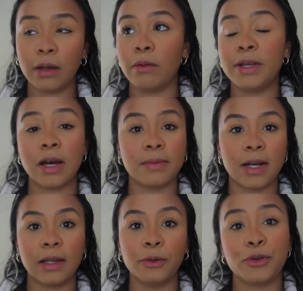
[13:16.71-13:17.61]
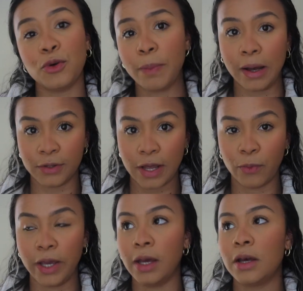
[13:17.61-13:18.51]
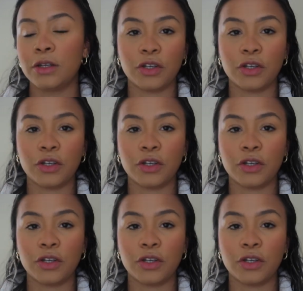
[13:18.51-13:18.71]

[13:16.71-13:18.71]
There would be times that I'd lose 2 pounds that week,